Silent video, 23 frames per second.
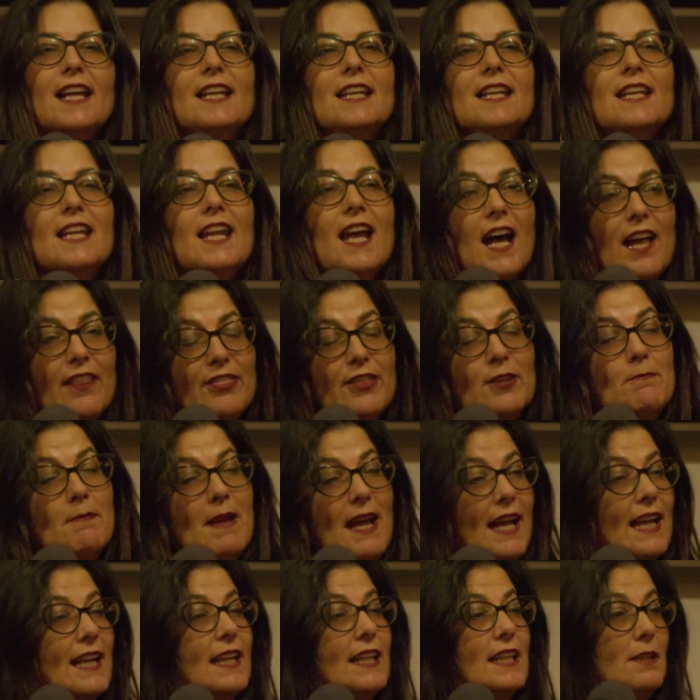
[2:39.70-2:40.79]
Not the
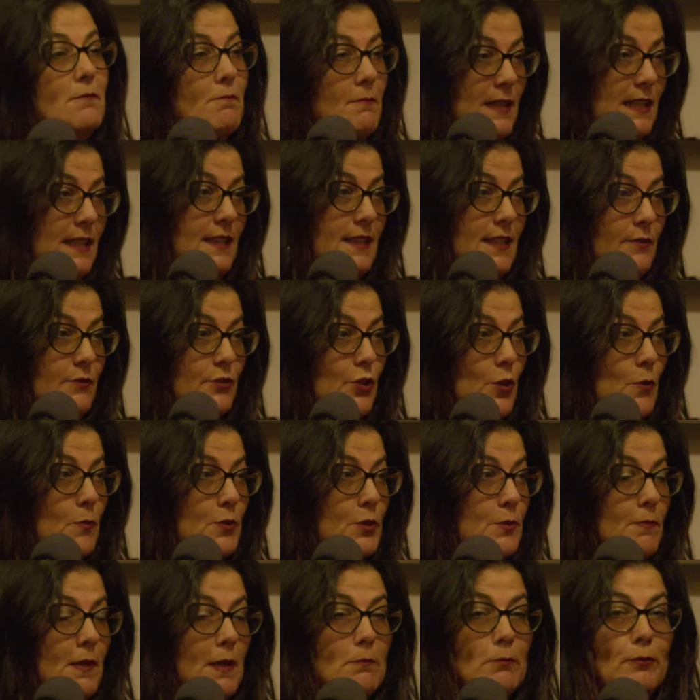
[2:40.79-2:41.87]
maggoty meat that was
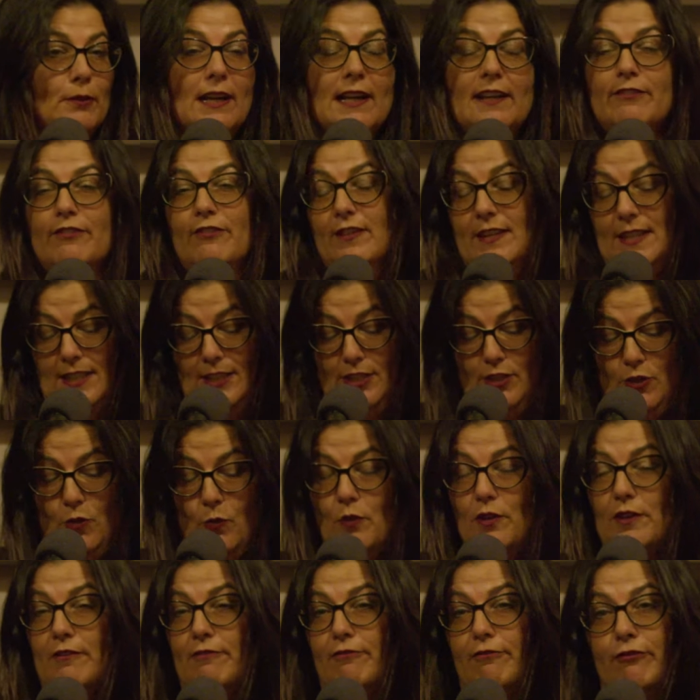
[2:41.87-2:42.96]
almost my breakfast
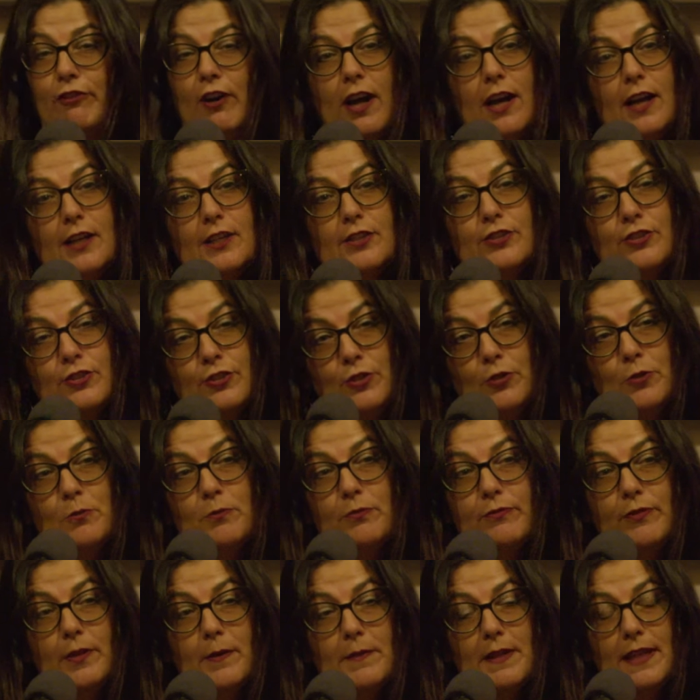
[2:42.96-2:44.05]
or the frog soup
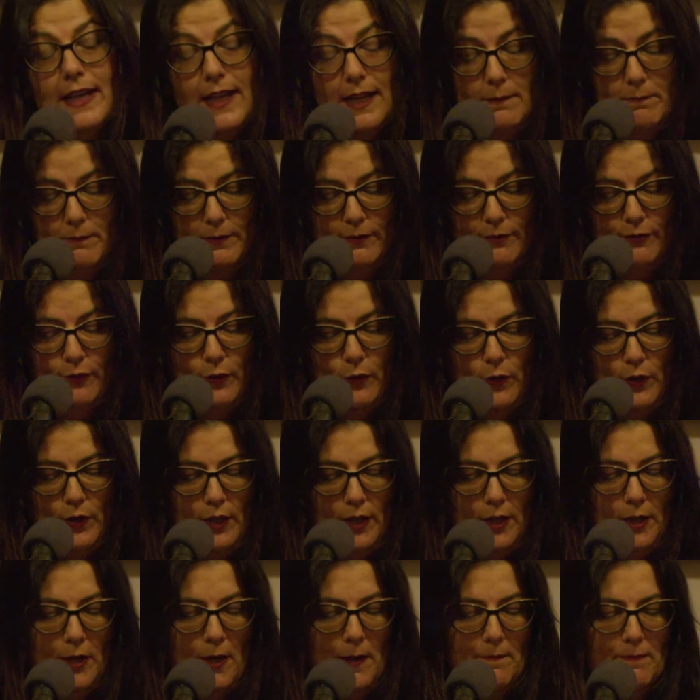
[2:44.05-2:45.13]
from the night
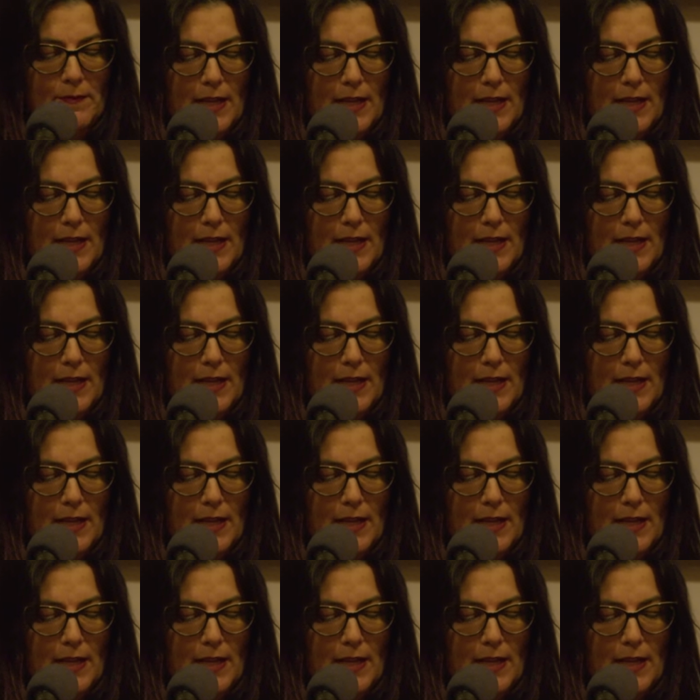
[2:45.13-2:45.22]
before,